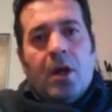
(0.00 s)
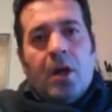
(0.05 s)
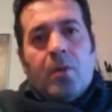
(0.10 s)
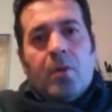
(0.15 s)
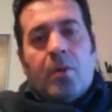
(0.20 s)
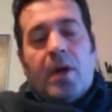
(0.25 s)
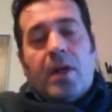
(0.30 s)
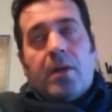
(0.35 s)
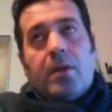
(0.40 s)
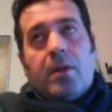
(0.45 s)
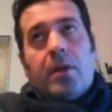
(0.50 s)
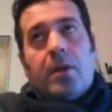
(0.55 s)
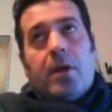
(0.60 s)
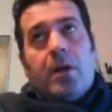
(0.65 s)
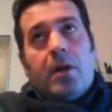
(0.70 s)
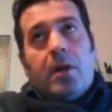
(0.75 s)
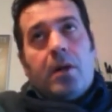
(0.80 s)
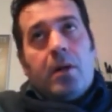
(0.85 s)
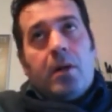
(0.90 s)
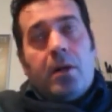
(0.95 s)
Well,
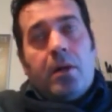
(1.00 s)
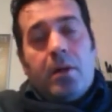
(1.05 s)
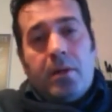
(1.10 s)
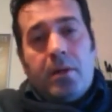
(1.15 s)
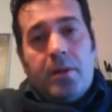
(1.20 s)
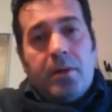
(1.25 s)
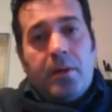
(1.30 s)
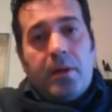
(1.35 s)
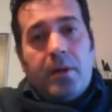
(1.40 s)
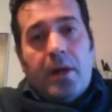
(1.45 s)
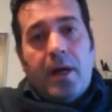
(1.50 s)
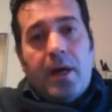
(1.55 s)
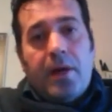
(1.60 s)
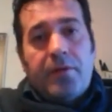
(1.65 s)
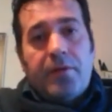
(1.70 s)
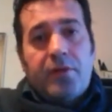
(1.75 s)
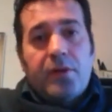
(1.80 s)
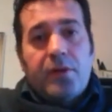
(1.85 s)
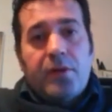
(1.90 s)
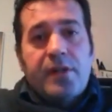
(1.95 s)
I
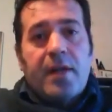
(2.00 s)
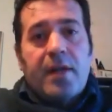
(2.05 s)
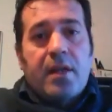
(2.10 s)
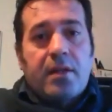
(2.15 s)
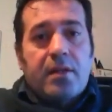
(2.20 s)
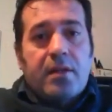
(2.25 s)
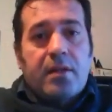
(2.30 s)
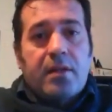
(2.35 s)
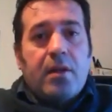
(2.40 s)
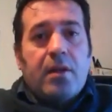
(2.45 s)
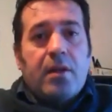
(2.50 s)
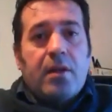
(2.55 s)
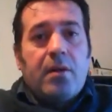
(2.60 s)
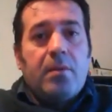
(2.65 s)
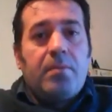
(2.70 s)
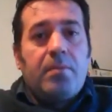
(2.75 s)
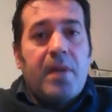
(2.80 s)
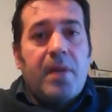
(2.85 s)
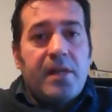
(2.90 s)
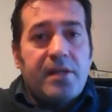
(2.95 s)
have to say that
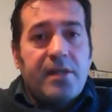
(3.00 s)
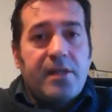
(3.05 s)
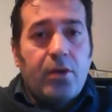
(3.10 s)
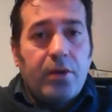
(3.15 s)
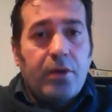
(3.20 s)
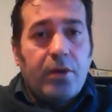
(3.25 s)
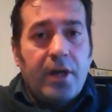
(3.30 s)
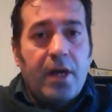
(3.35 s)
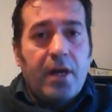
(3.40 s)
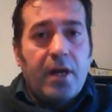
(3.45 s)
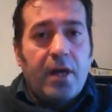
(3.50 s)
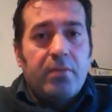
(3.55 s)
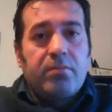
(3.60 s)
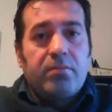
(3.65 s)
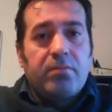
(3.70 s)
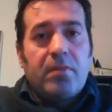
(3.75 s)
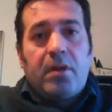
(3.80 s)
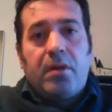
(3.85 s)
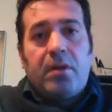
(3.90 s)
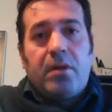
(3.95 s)
Macedonia
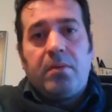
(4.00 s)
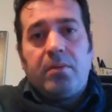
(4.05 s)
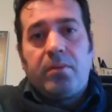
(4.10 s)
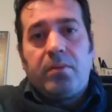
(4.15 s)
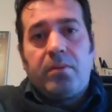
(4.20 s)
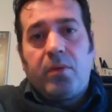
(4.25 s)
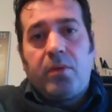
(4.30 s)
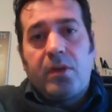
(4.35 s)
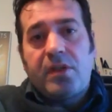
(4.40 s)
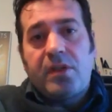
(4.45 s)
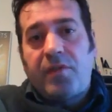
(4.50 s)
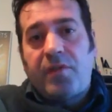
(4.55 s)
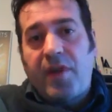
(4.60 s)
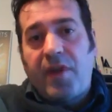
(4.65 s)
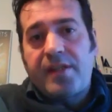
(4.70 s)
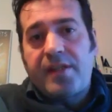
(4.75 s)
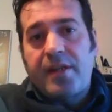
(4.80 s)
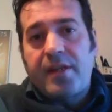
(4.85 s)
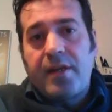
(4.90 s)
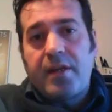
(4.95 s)
was
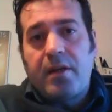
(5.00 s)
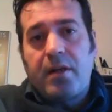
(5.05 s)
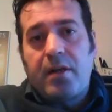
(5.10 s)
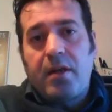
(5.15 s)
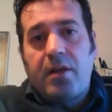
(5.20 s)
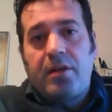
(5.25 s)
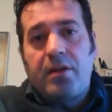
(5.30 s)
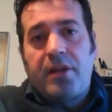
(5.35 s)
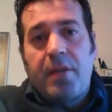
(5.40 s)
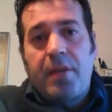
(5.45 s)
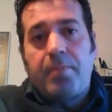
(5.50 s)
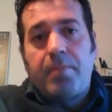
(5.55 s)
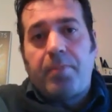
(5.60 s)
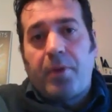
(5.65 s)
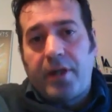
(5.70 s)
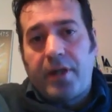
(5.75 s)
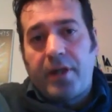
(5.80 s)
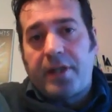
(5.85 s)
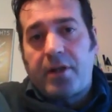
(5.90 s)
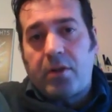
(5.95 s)
facing a deep
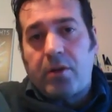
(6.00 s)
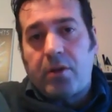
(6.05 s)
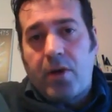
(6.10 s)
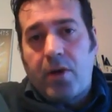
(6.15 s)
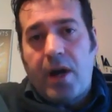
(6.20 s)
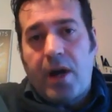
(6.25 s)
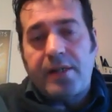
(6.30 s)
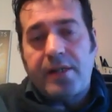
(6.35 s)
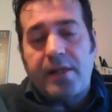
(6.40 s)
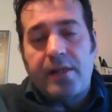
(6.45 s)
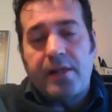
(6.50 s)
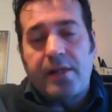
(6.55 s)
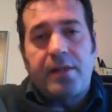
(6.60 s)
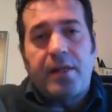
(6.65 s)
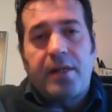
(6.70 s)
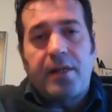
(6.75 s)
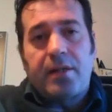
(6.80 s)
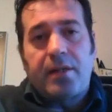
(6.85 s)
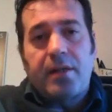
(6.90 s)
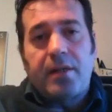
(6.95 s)
political crisis
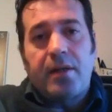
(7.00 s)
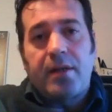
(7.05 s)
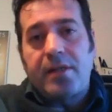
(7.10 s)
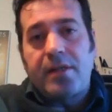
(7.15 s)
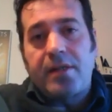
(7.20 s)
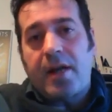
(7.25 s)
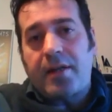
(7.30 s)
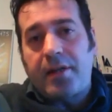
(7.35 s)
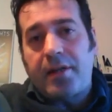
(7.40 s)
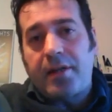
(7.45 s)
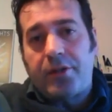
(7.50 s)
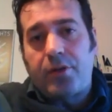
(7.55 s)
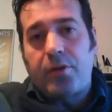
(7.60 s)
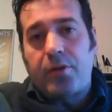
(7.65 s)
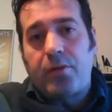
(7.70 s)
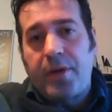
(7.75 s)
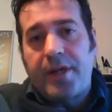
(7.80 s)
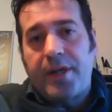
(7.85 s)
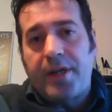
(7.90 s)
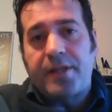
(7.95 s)
that exactly
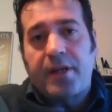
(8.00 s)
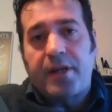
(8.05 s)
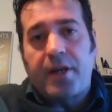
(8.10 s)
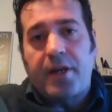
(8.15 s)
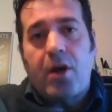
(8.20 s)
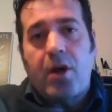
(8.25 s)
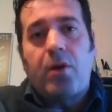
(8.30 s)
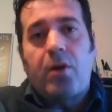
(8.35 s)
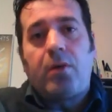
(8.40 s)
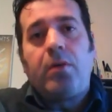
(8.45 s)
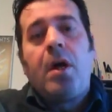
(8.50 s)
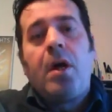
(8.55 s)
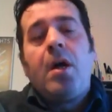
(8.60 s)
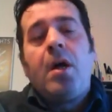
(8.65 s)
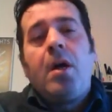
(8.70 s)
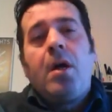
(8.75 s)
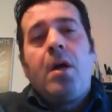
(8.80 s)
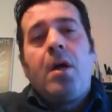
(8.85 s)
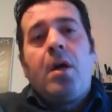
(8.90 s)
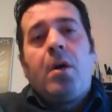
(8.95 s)
2 weeks ago
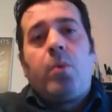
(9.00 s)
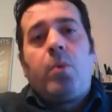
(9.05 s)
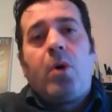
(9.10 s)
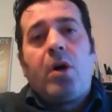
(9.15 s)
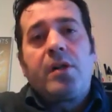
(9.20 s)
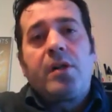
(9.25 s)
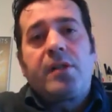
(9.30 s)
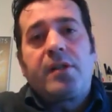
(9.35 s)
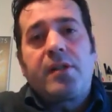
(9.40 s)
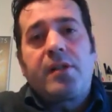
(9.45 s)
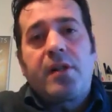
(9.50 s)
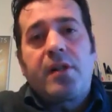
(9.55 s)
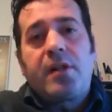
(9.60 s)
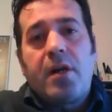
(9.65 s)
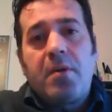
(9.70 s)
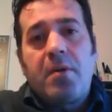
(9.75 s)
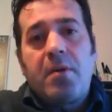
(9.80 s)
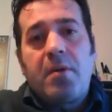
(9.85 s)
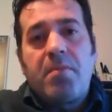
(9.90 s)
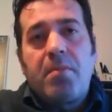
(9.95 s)
was
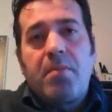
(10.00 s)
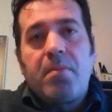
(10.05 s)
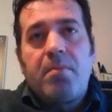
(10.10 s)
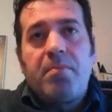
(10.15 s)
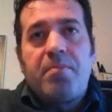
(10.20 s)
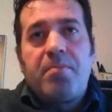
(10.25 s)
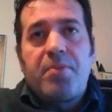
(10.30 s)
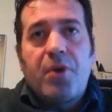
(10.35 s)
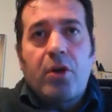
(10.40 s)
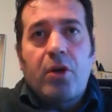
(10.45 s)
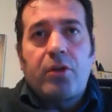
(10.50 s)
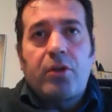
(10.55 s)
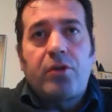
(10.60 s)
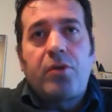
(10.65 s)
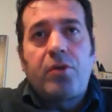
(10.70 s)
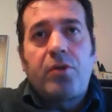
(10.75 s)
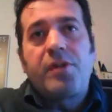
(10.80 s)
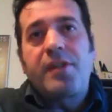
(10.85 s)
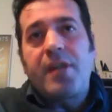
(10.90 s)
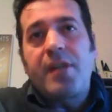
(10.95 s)
brought
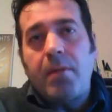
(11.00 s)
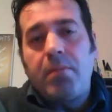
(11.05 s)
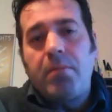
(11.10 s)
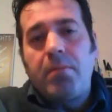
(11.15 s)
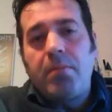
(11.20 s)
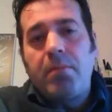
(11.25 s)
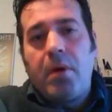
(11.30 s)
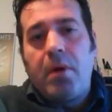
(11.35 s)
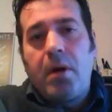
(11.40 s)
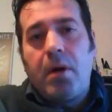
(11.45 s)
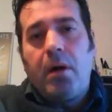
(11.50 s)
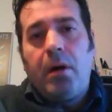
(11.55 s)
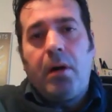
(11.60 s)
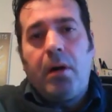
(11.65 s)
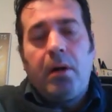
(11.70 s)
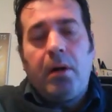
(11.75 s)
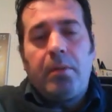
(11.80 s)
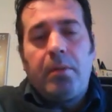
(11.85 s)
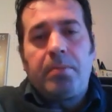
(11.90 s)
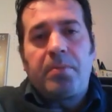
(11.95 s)
to some
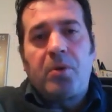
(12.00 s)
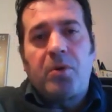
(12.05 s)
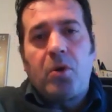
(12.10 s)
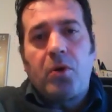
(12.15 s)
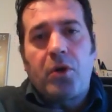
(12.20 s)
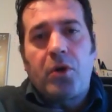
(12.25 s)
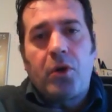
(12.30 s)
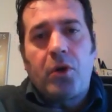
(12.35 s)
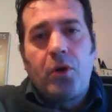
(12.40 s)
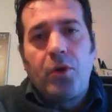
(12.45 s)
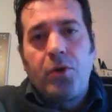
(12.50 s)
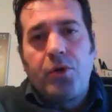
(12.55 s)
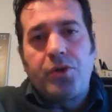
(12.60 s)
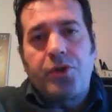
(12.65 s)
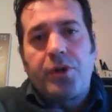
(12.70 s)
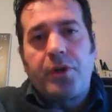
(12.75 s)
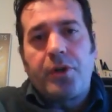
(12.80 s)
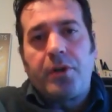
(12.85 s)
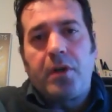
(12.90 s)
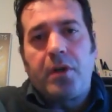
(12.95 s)

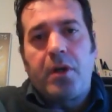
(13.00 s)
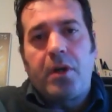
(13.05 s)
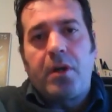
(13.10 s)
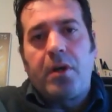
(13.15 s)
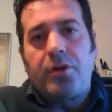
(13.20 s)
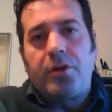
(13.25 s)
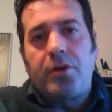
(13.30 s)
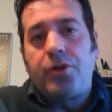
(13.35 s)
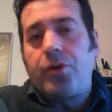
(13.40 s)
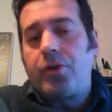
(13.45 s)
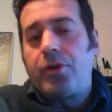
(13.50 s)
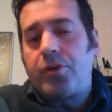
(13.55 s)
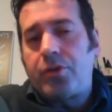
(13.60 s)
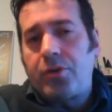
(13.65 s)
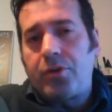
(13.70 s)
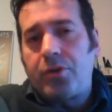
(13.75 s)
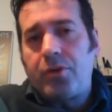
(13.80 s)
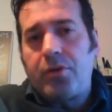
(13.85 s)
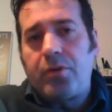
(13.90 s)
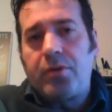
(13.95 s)
conclusion due
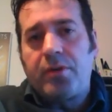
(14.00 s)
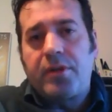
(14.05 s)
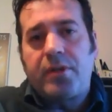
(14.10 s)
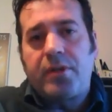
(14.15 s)
to